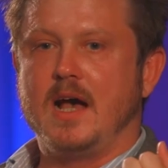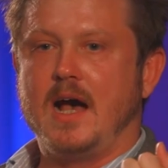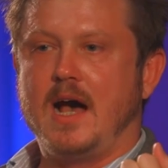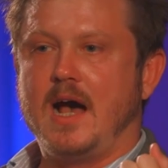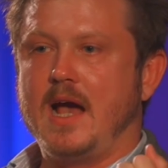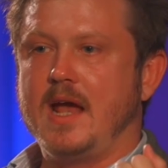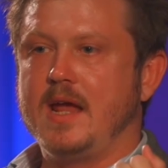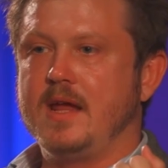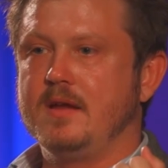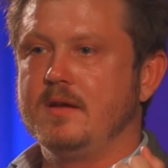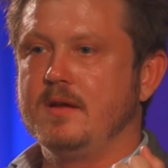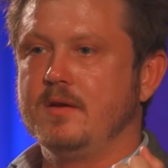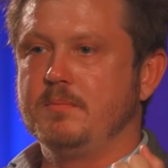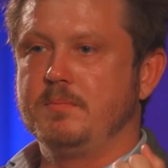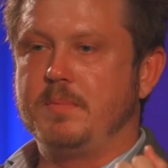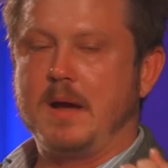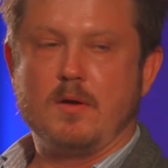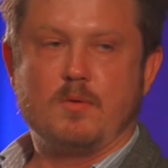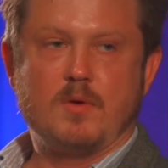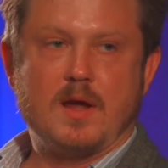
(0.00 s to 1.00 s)

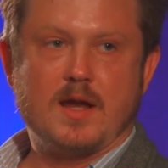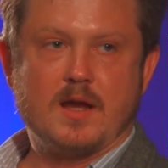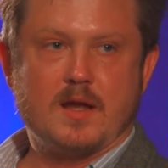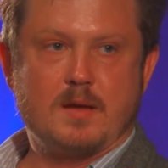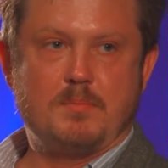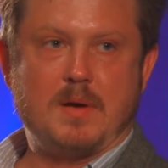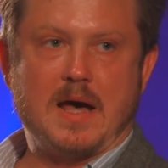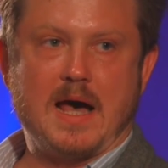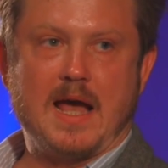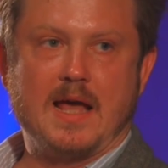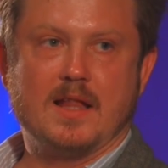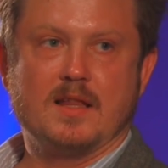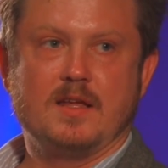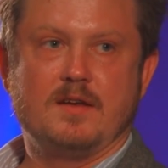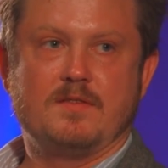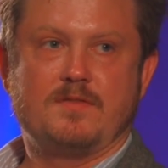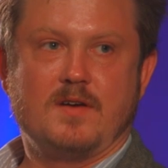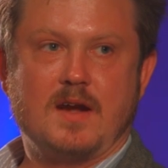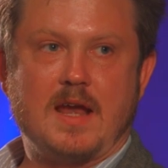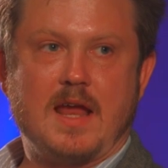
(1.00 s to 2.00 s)
by writing a
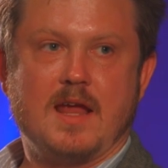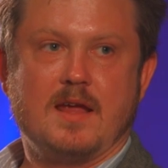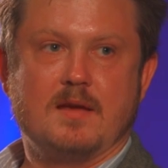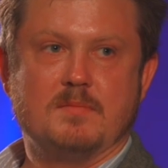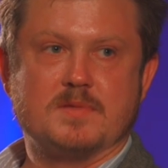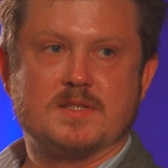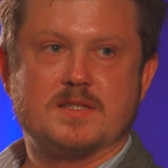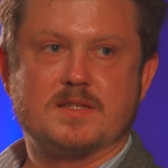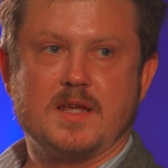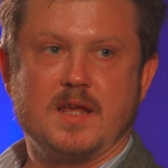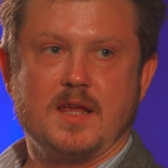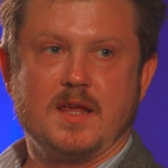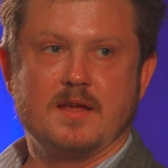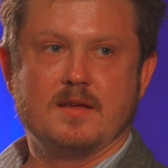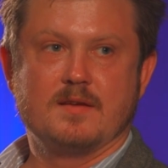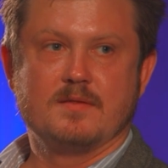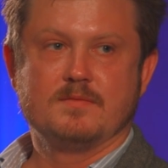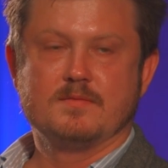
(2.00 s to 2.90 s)
pilot for AMC.